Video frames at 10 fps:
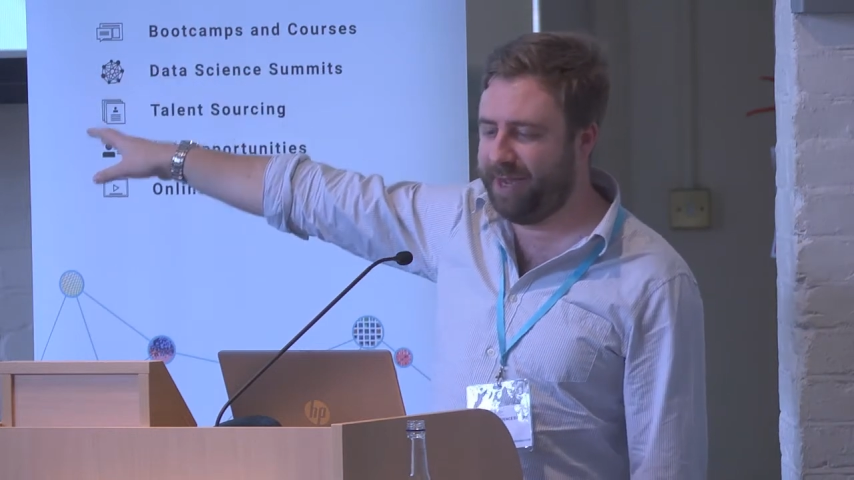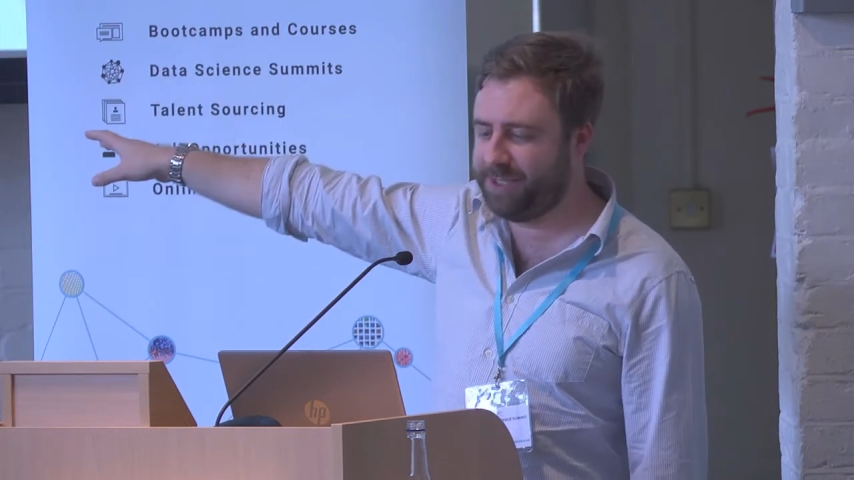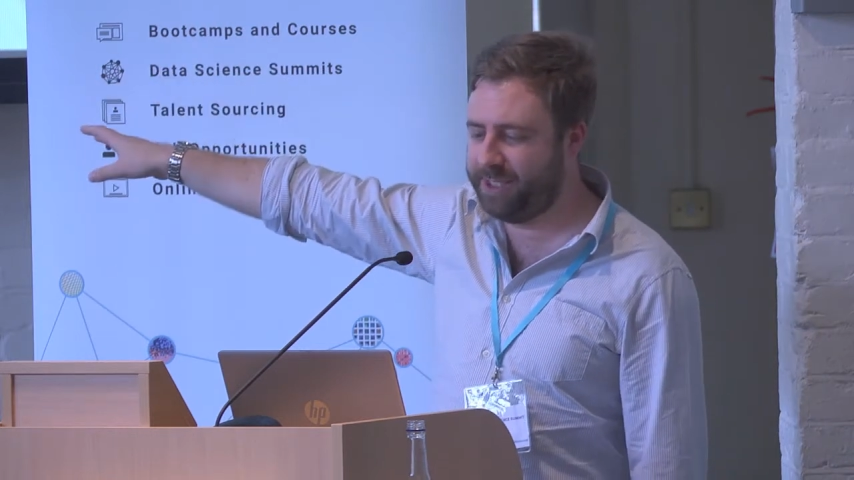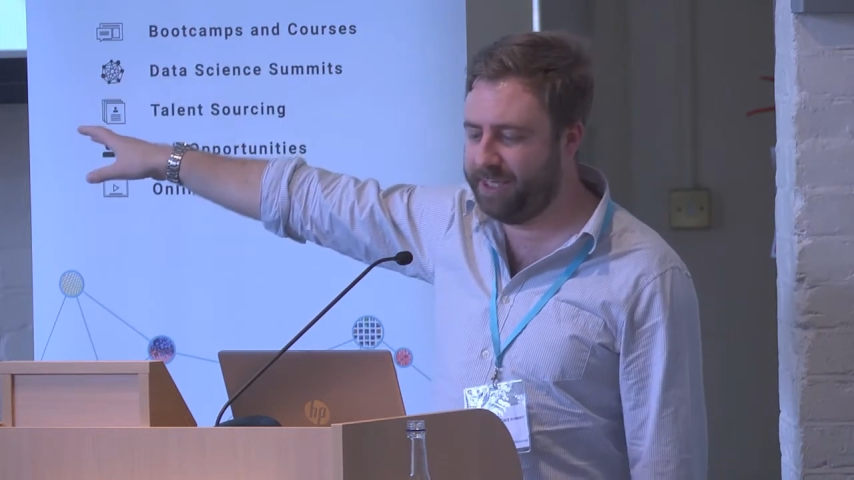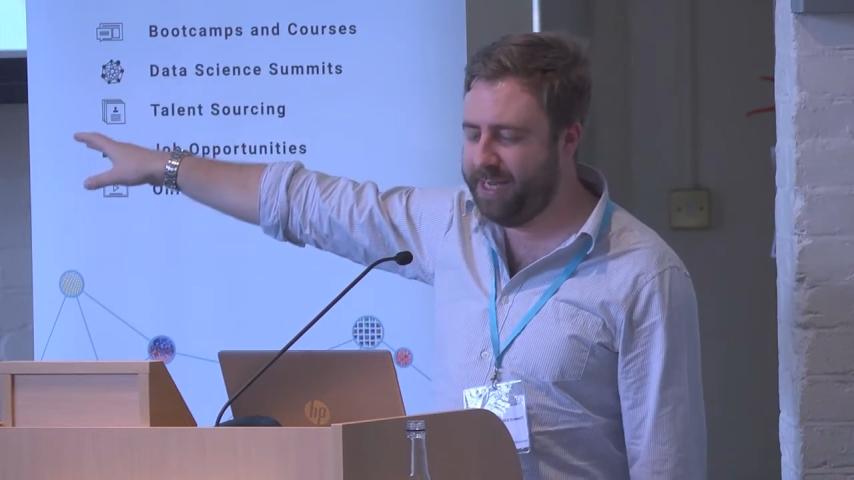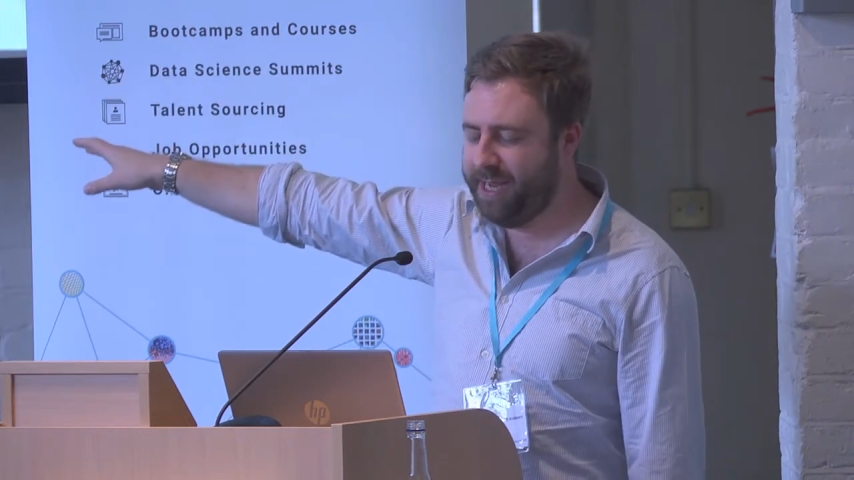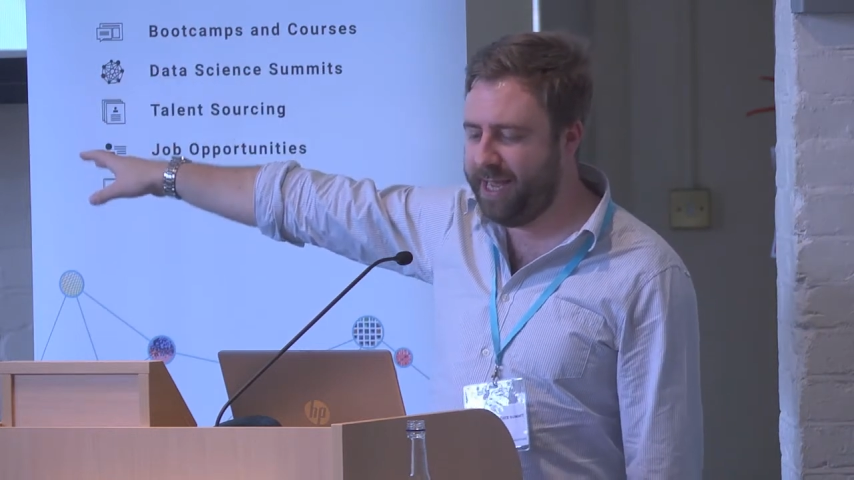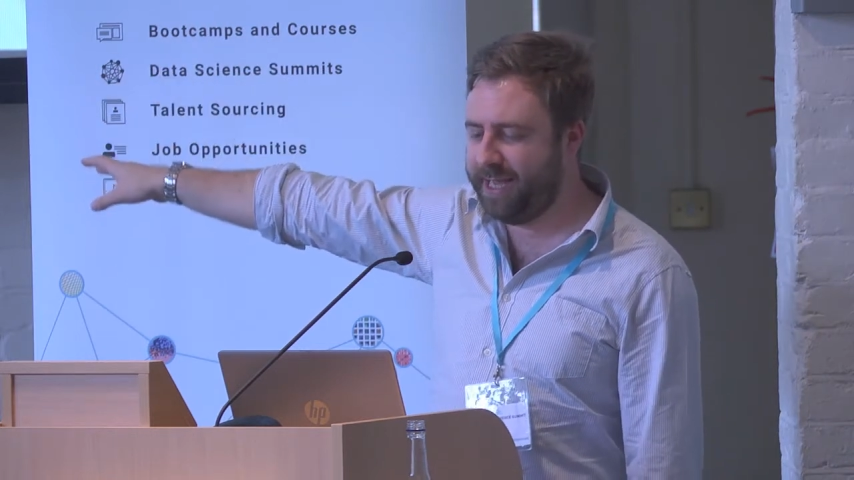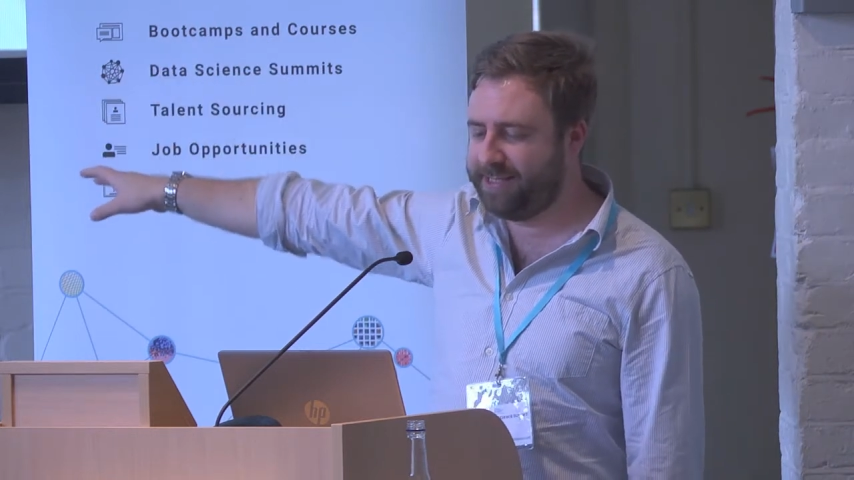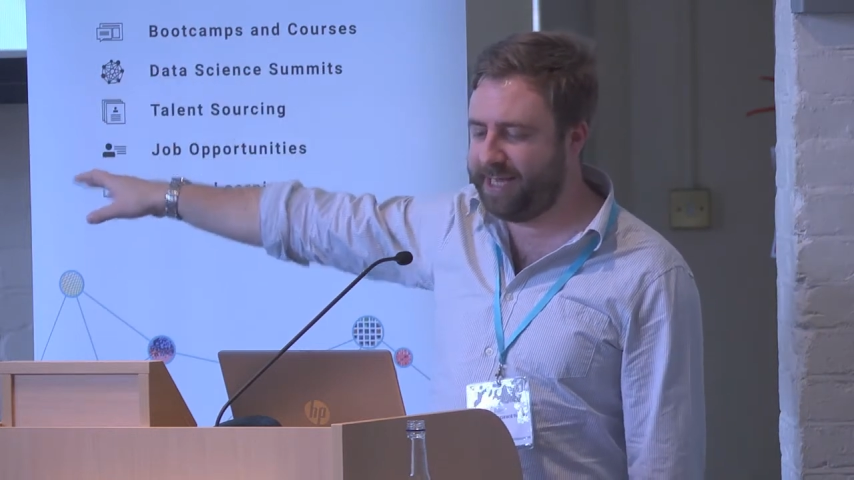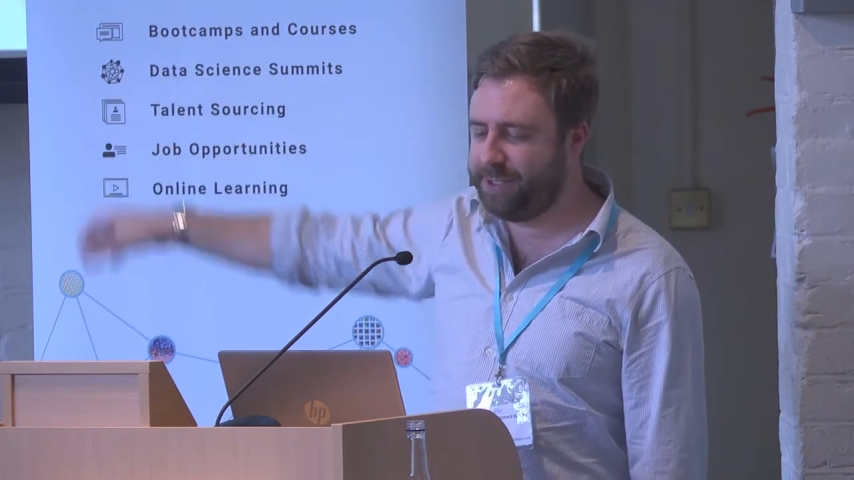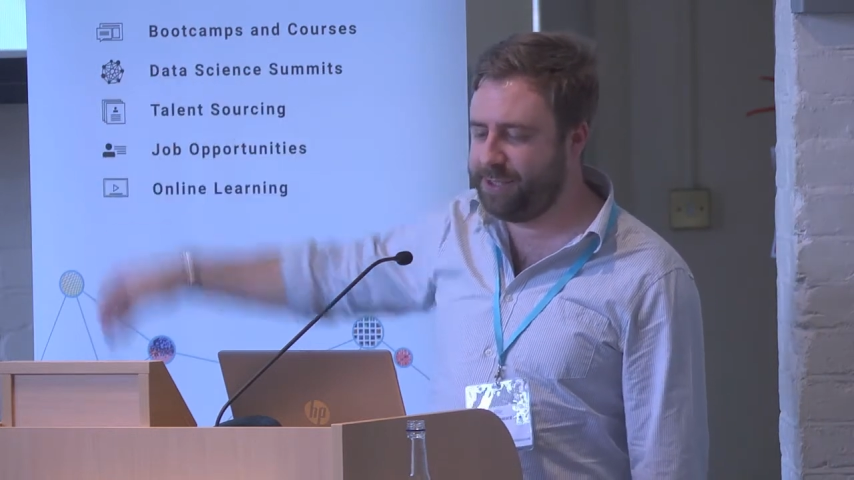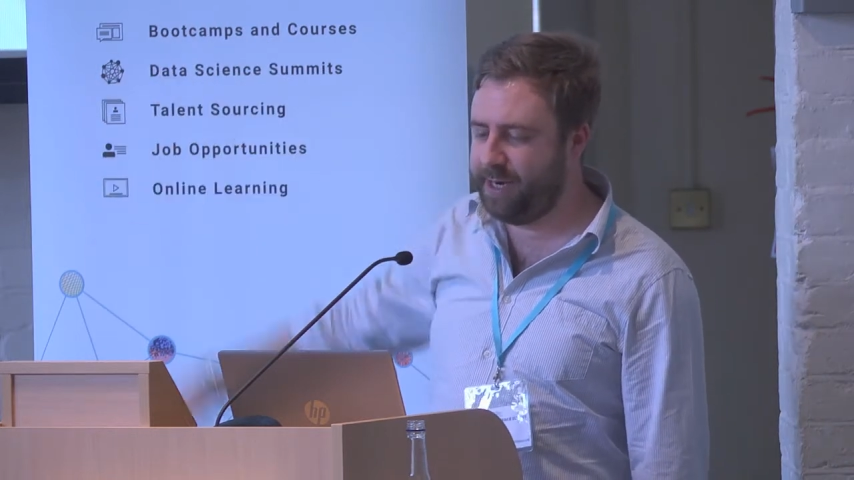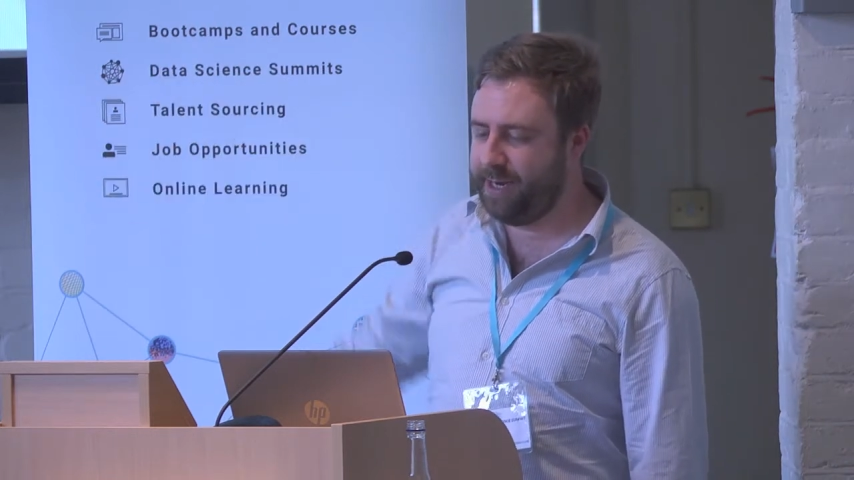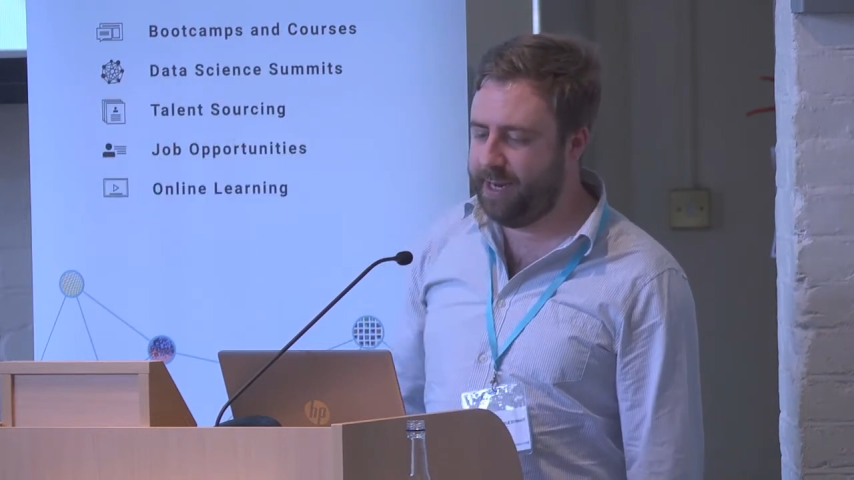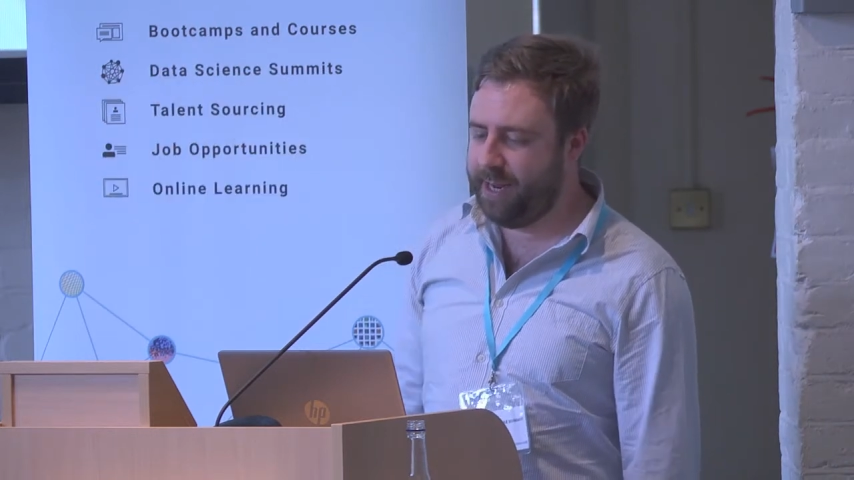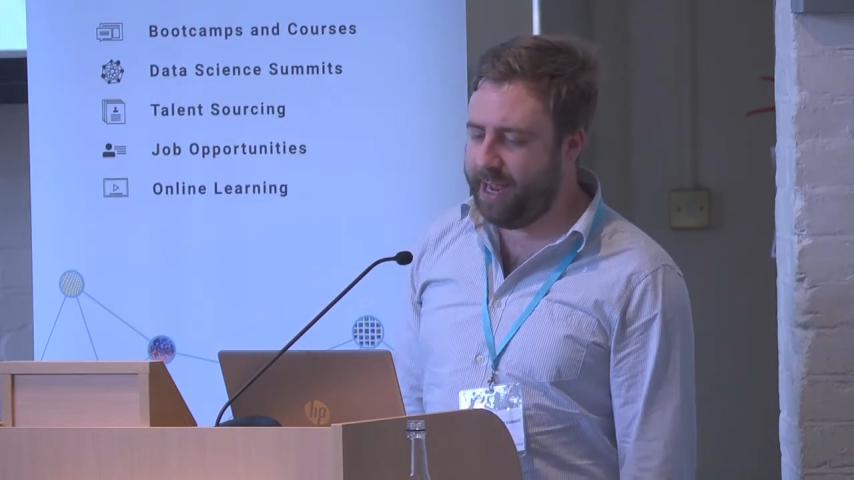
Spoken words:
matching, etc.